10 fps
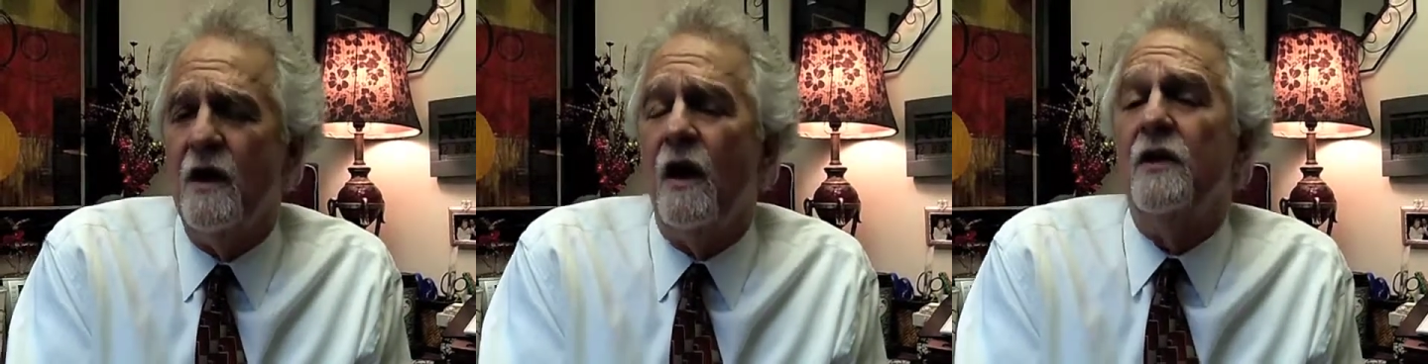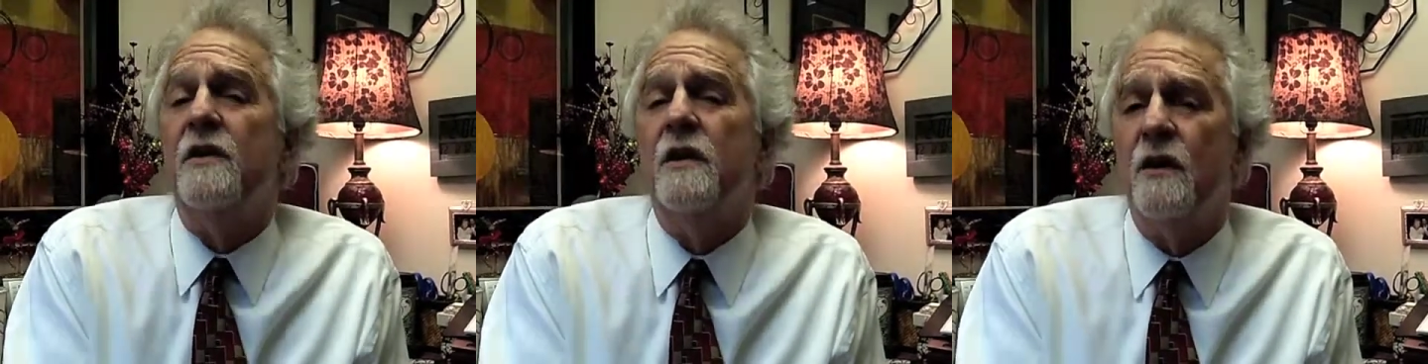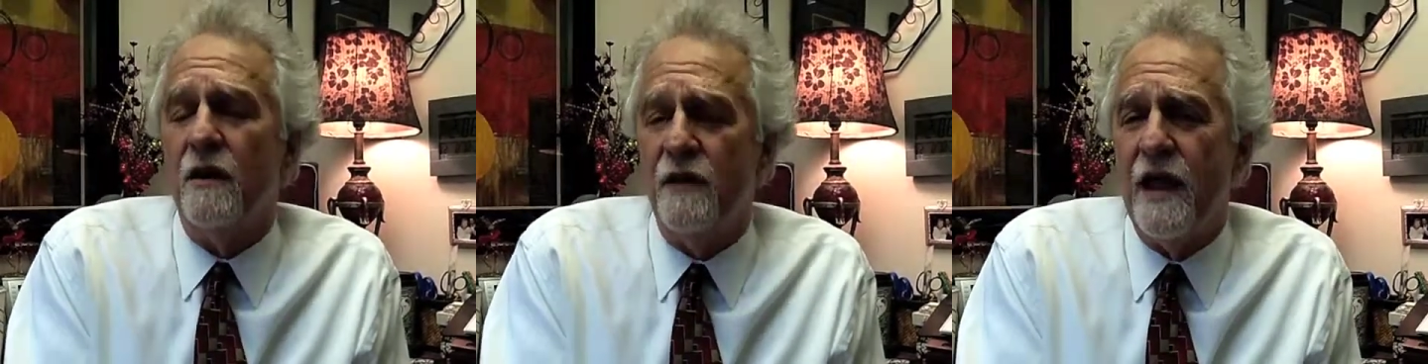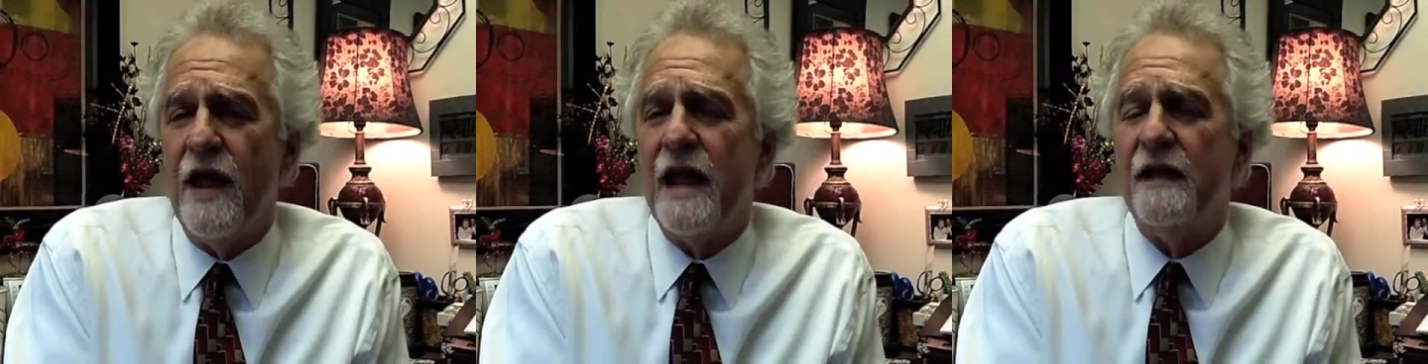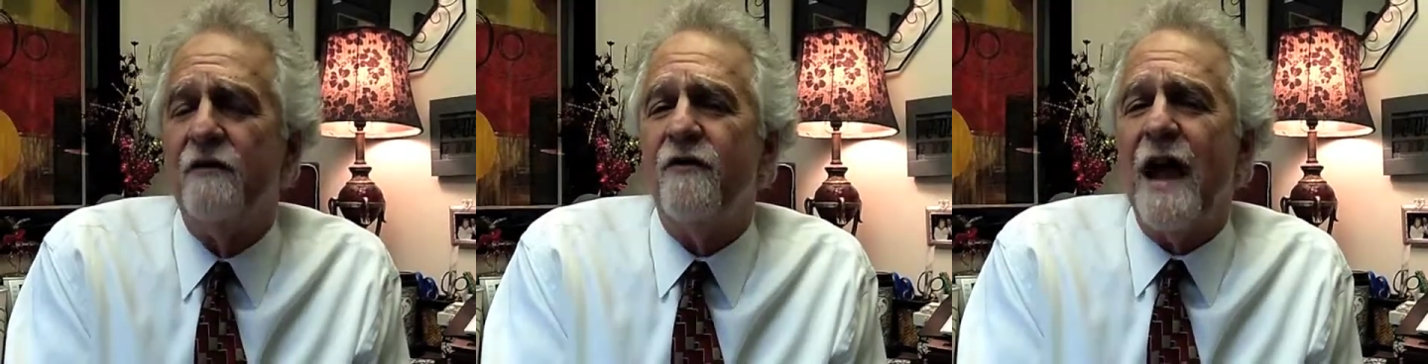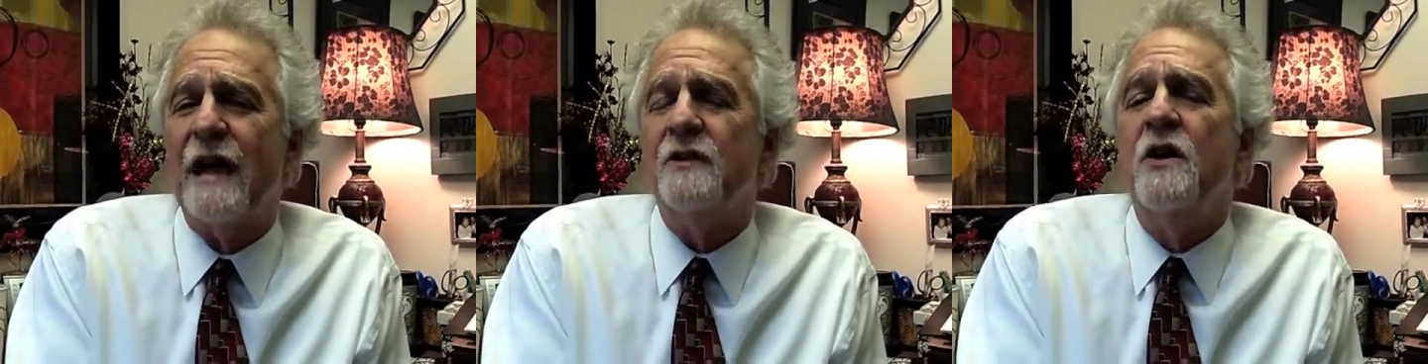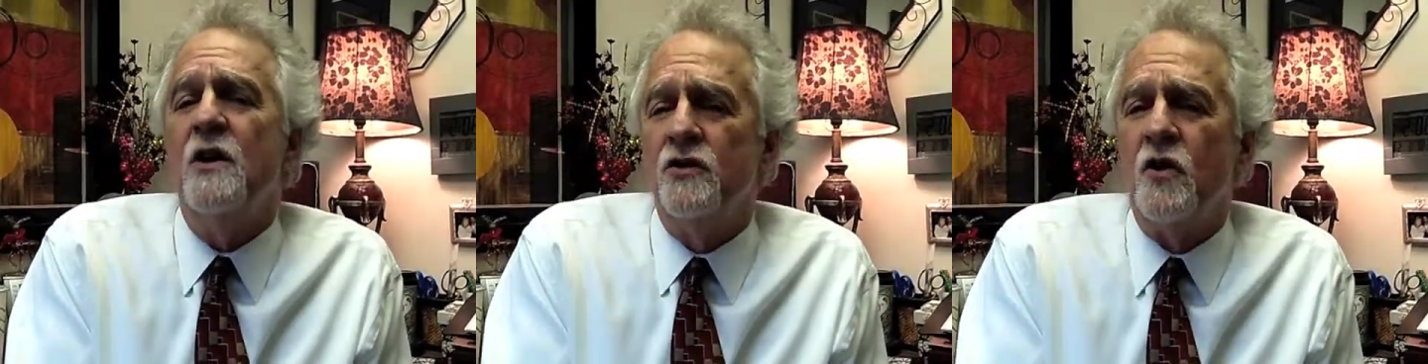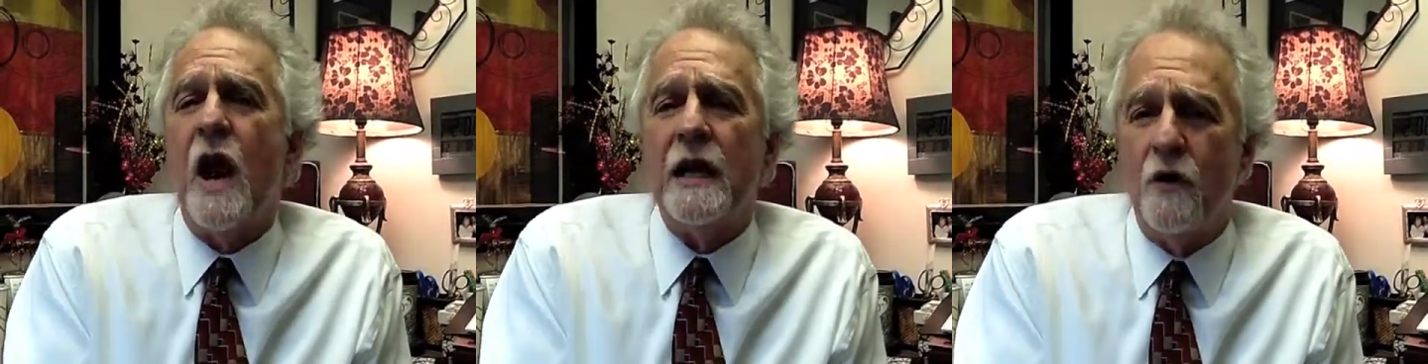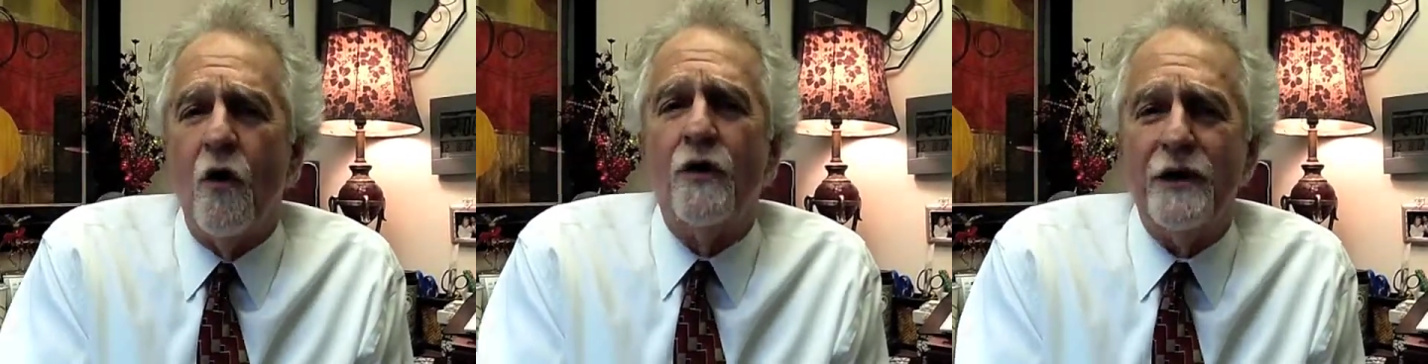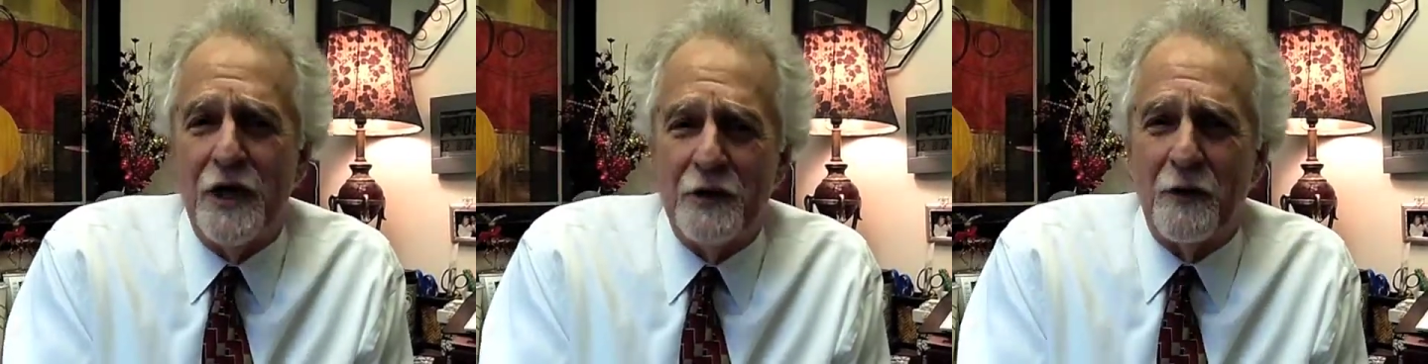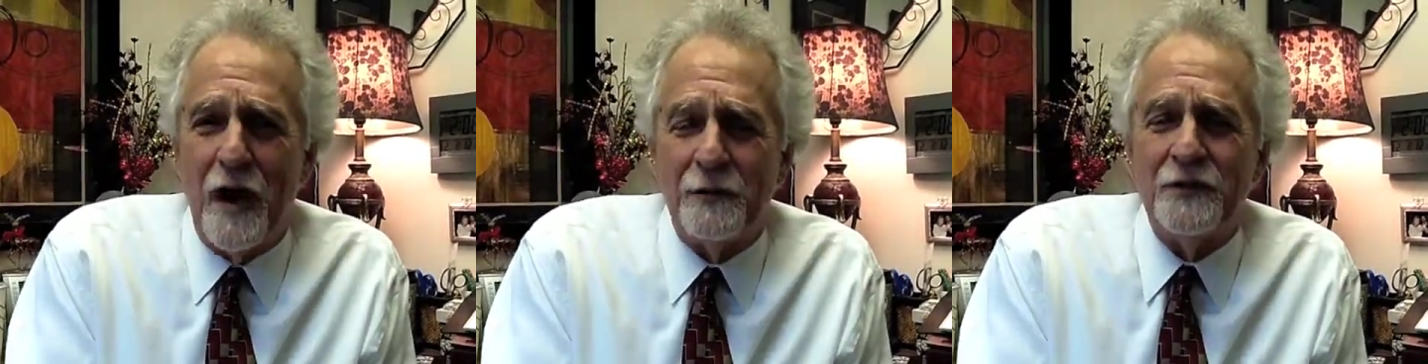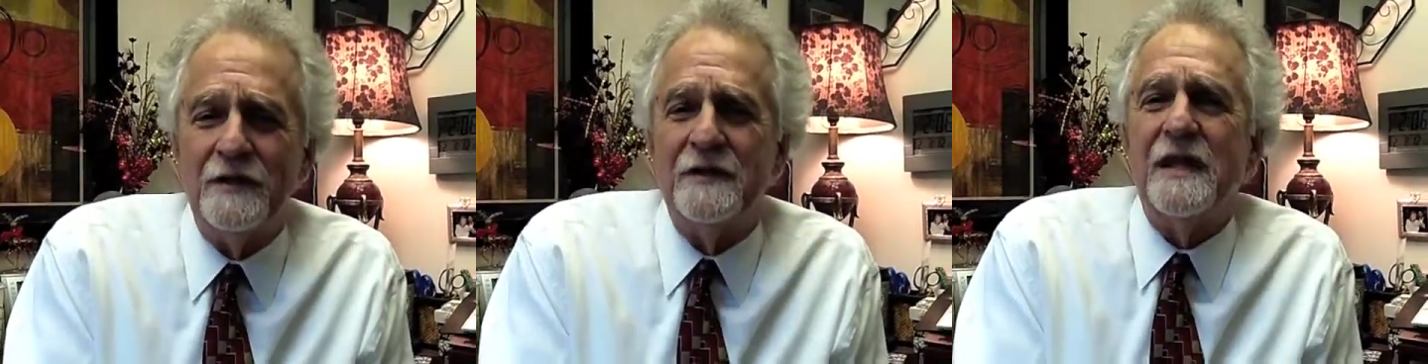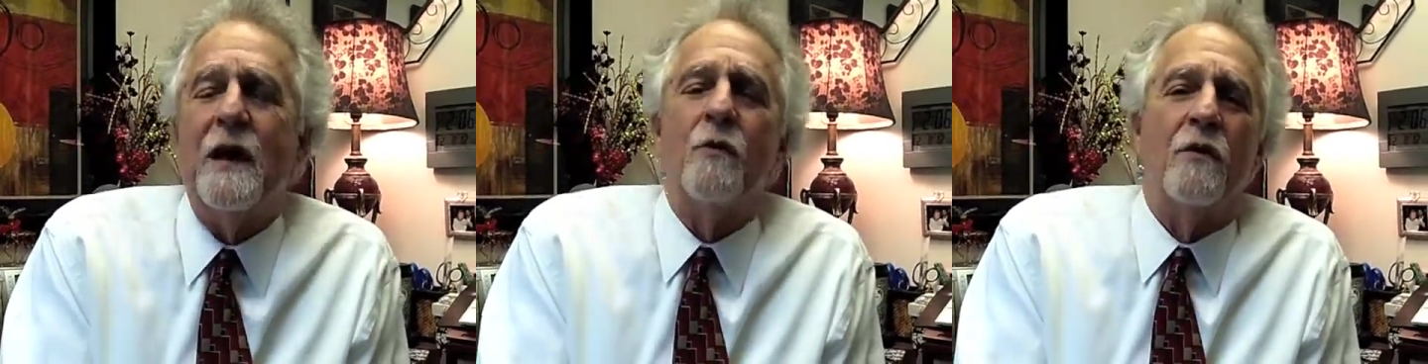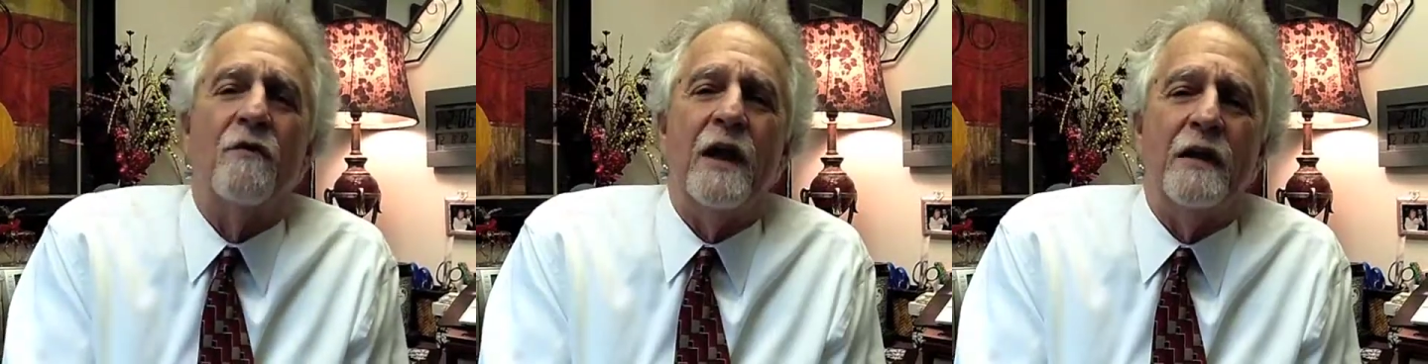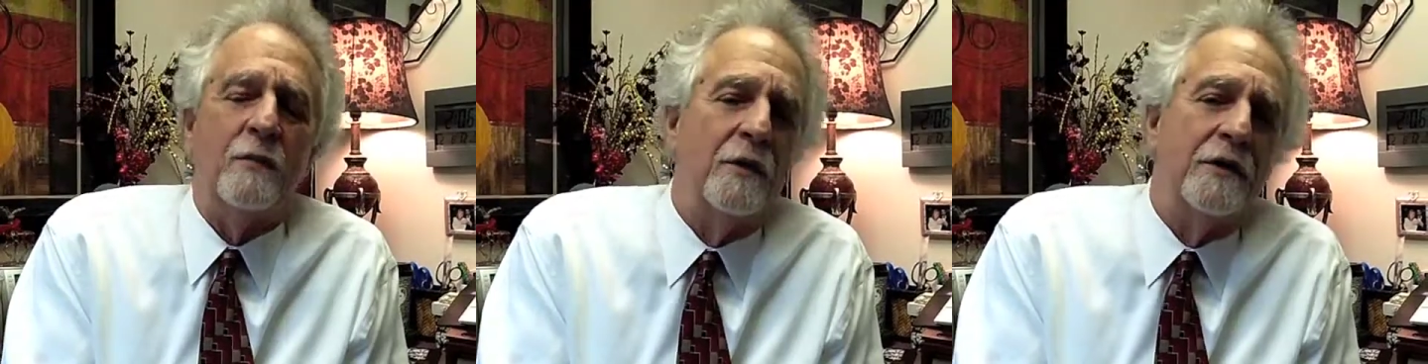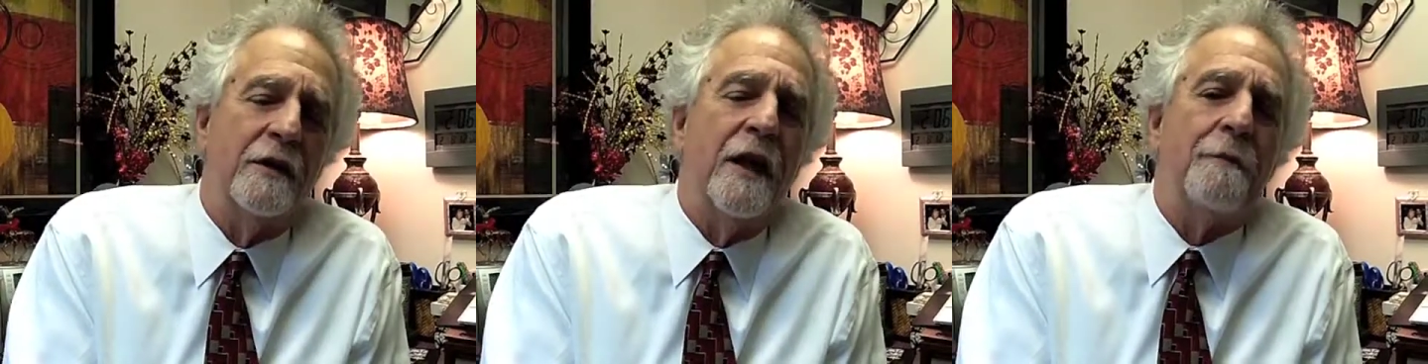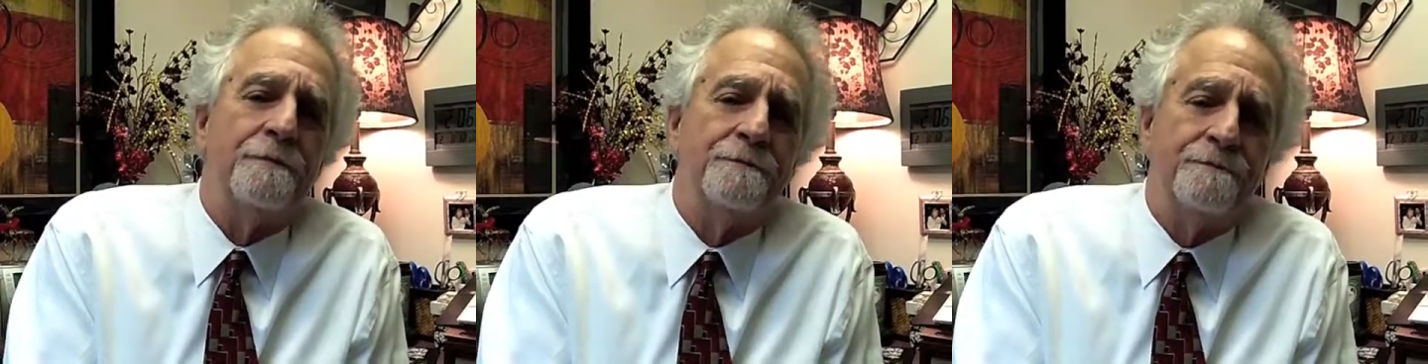until they had in fact tried all the other options that were available to them.